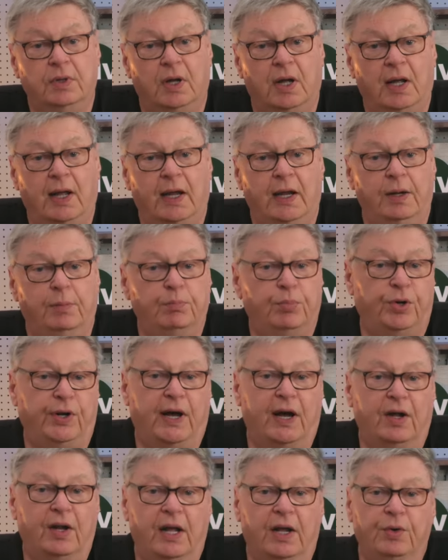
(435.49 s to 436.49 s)
I put
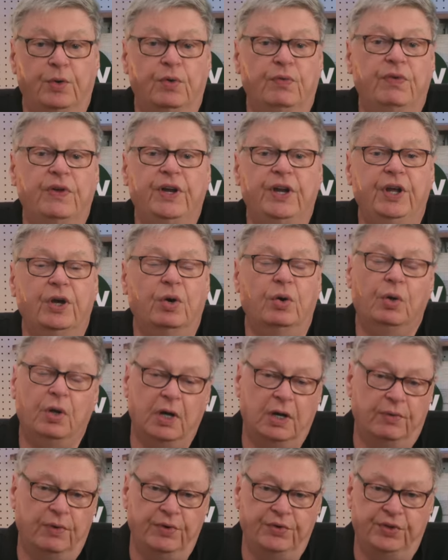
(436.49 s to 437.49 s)
out a new video
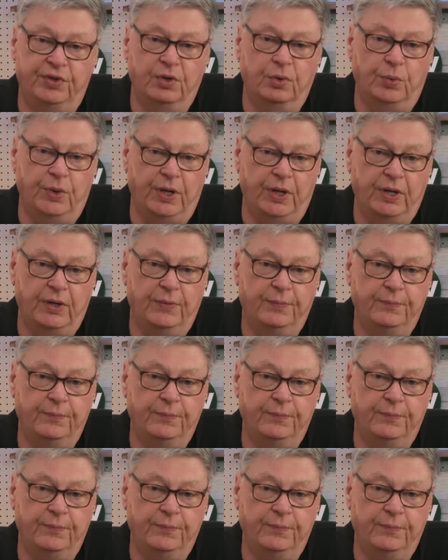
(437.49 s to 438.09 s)
every single week.